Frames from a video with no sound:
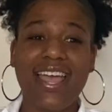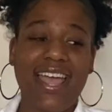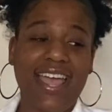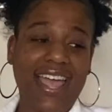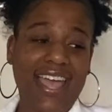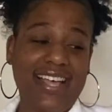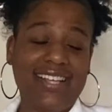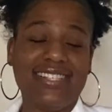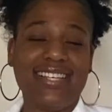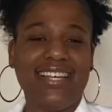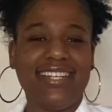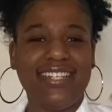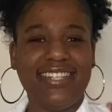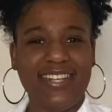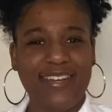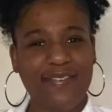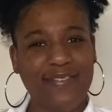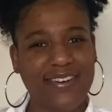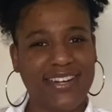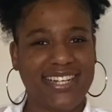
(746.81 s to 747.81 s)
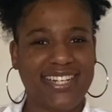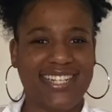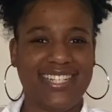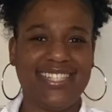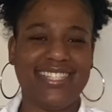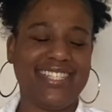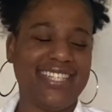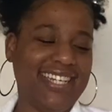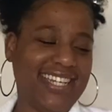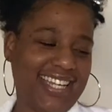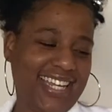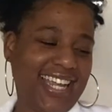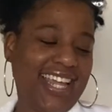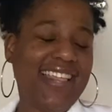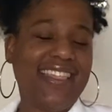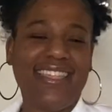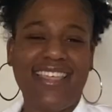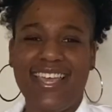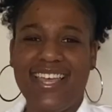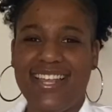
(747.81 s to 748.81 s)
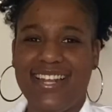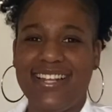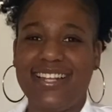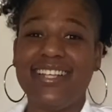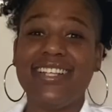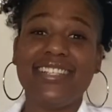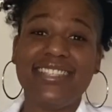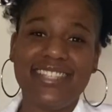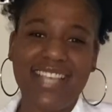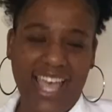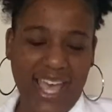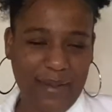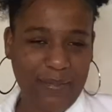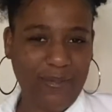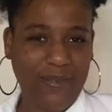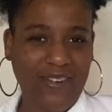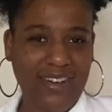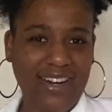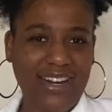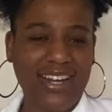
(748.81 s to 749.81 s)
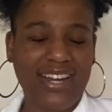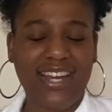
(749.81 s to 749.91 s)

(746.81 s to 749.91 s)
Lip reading: has a different density than tap water.